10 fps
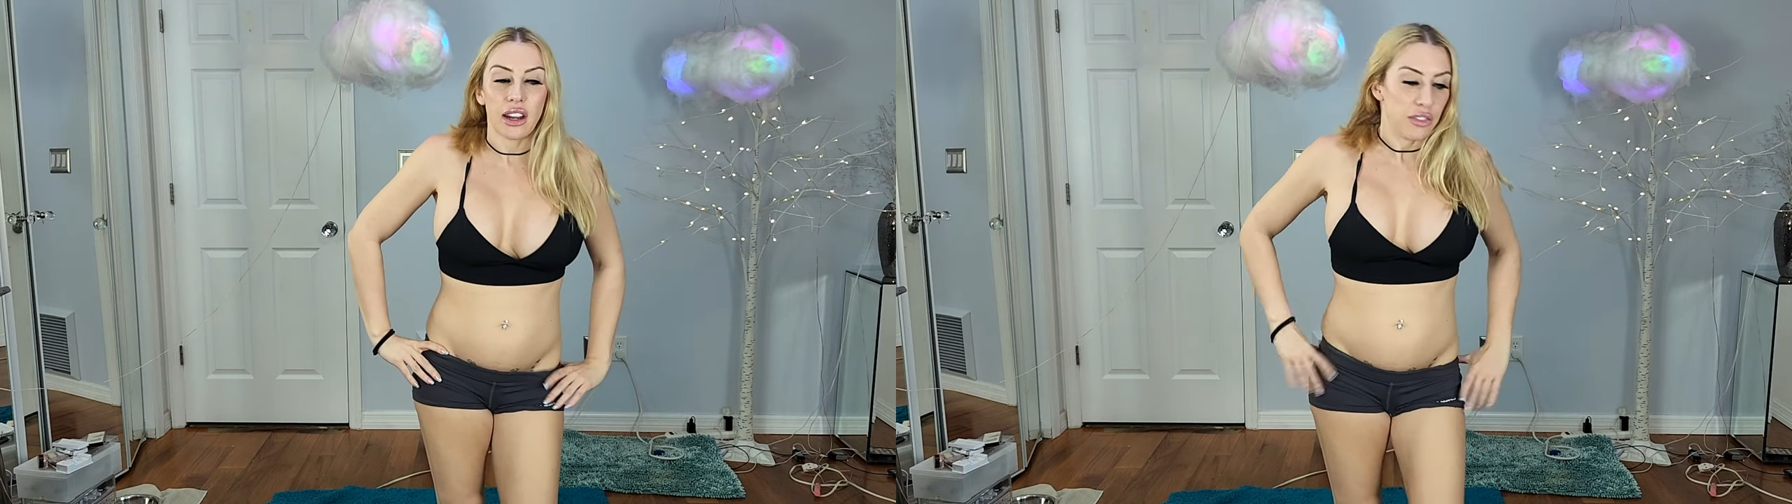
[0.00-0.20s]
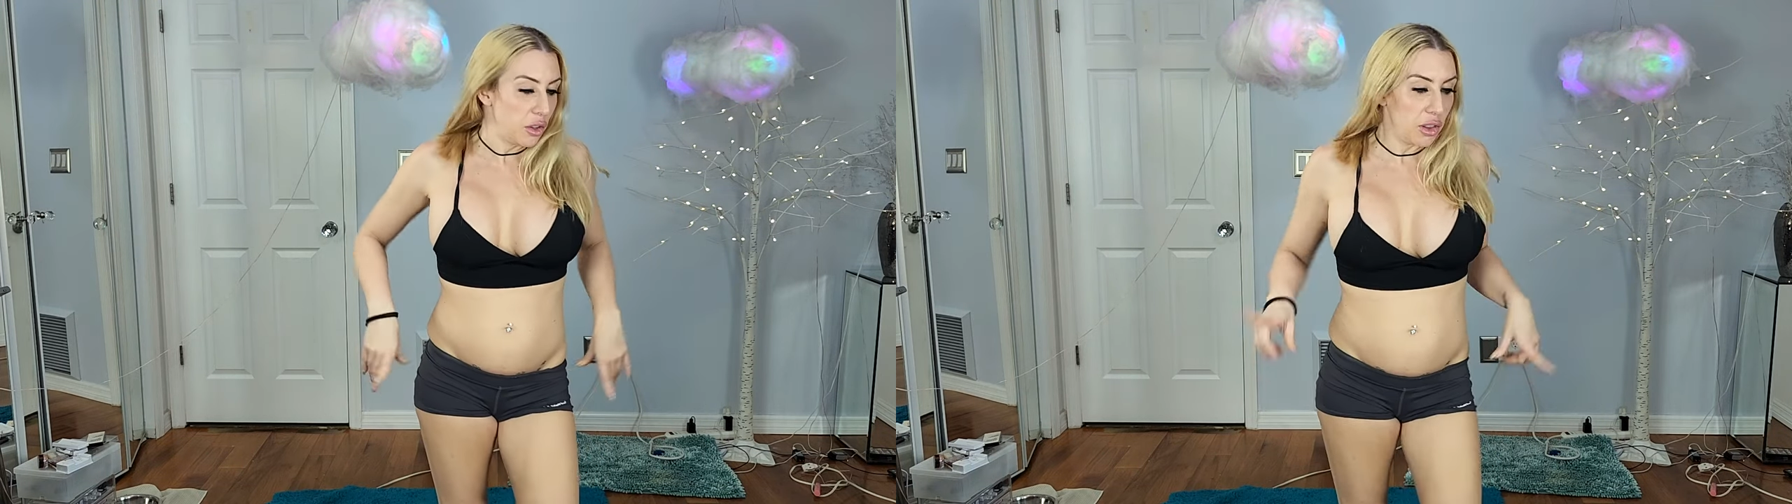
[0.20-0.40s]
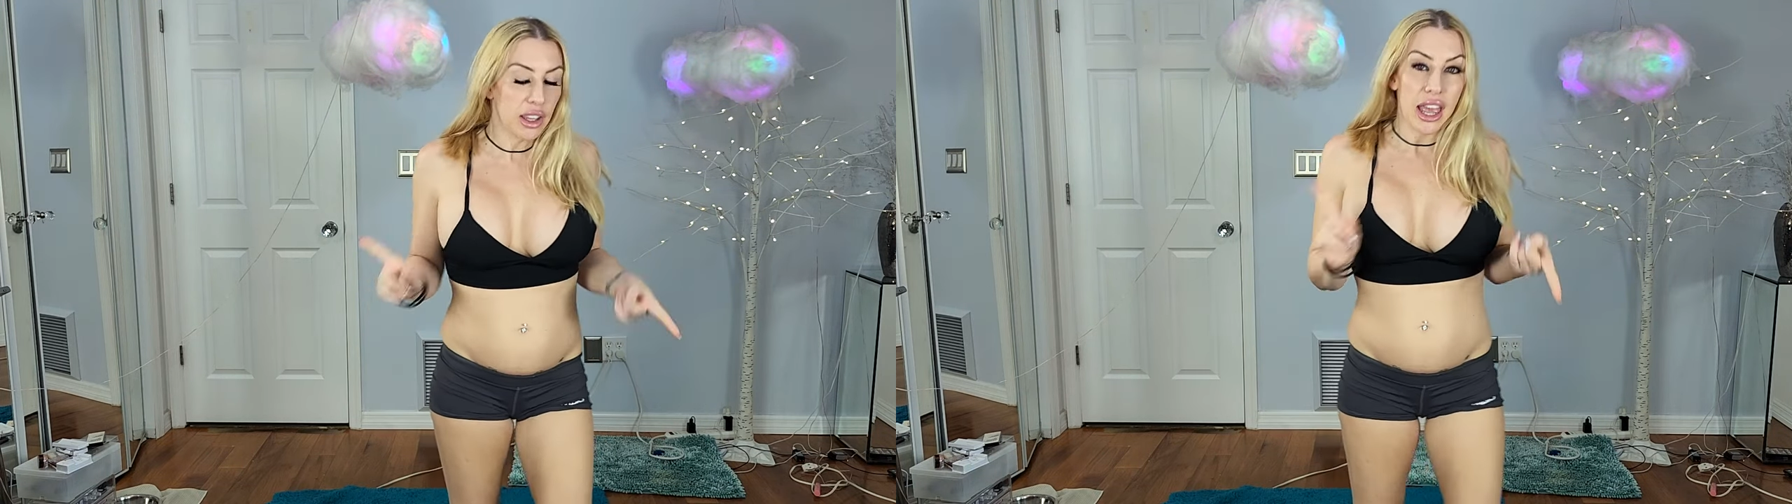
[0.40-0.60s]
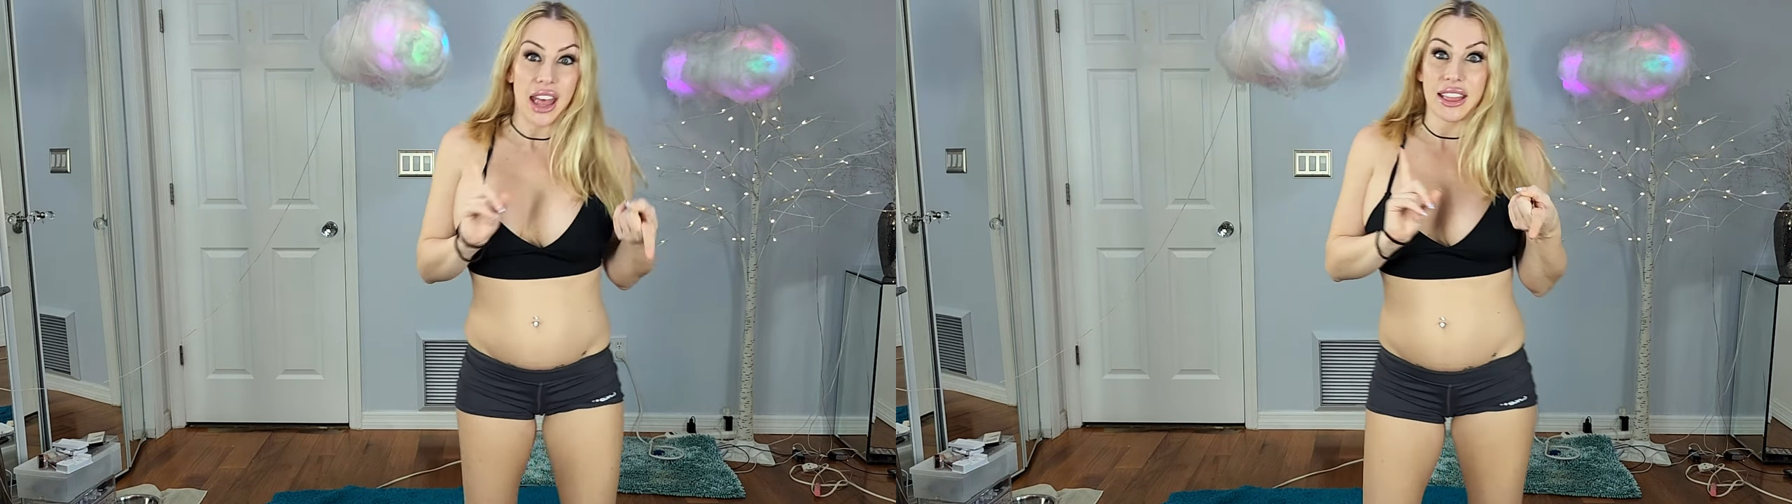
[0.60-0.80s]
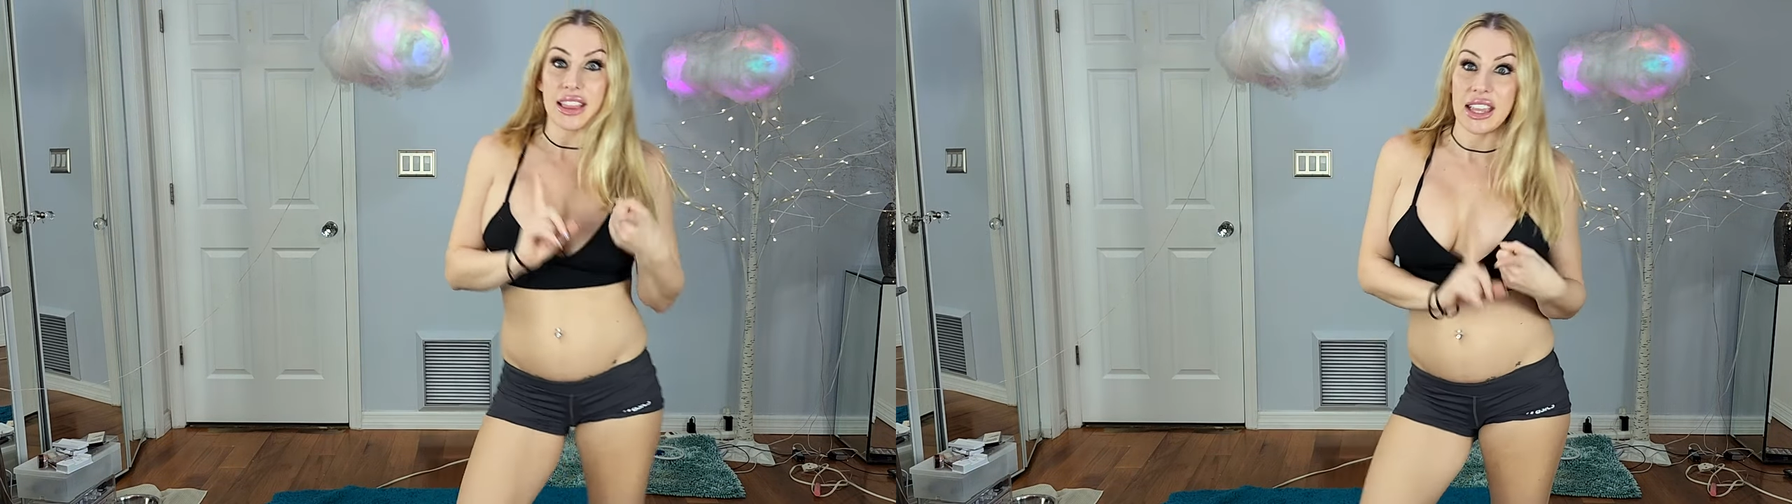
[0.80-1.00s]
If you look
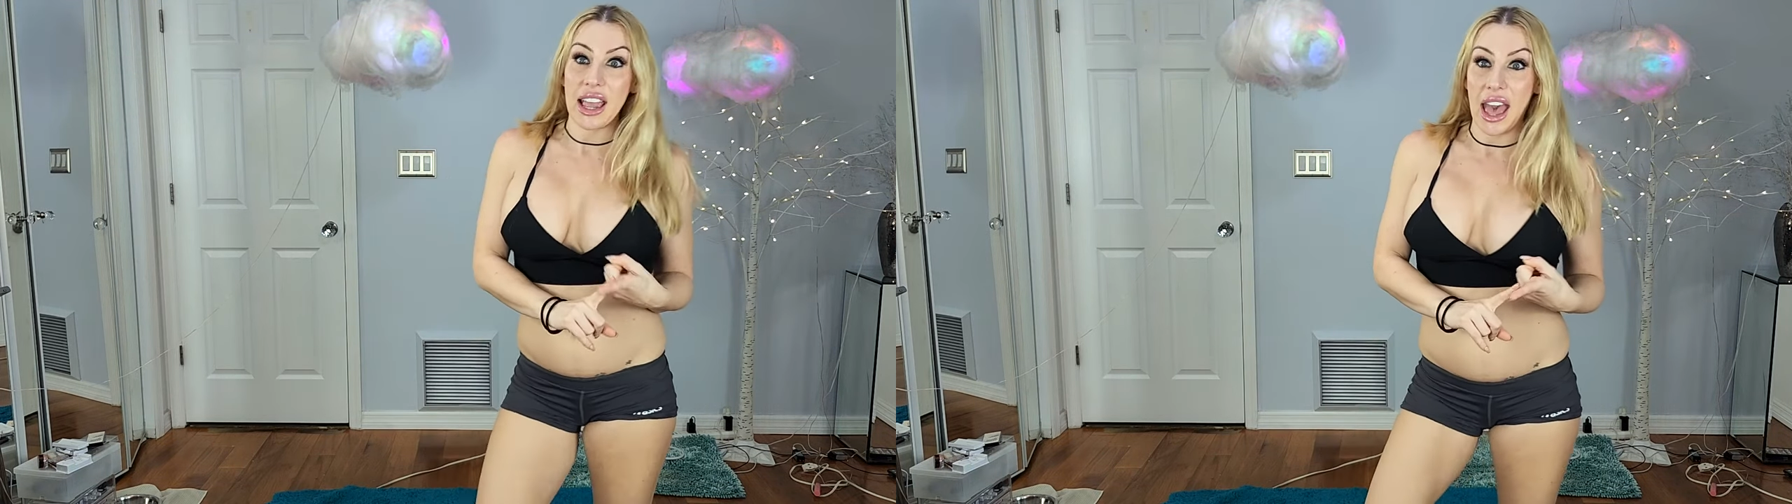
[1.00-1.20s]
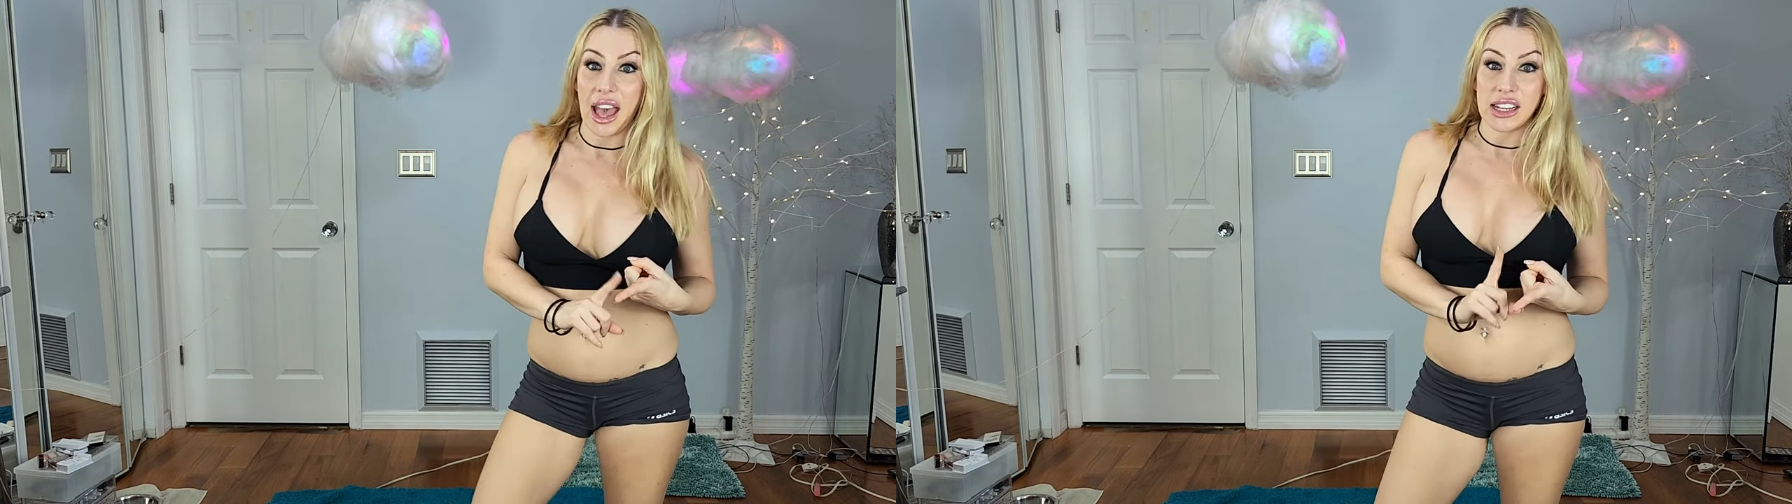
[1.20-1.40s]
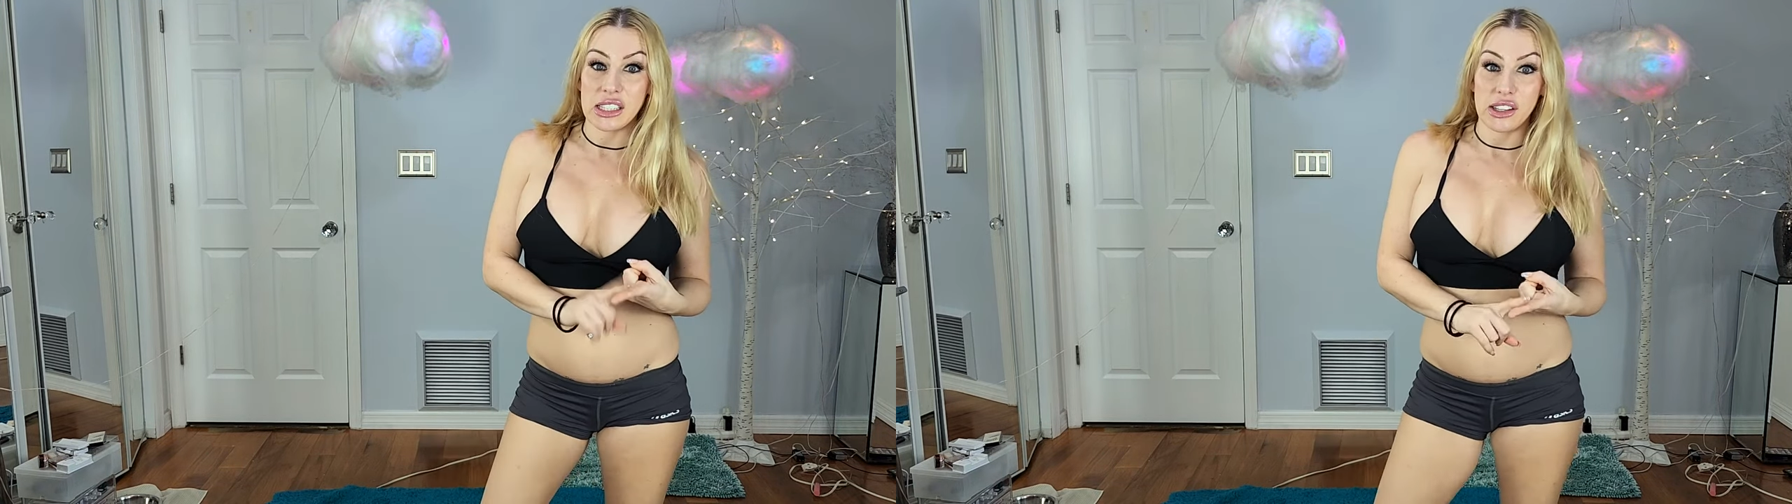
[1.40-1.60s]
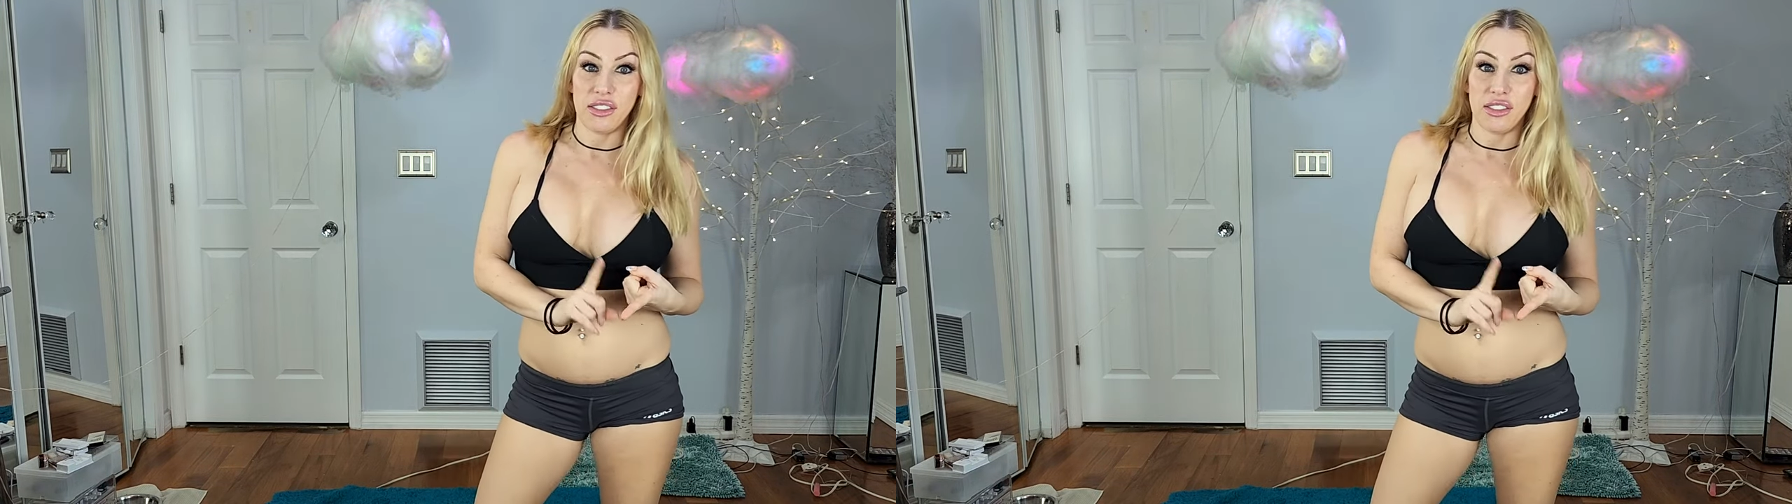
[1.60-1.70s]
at the active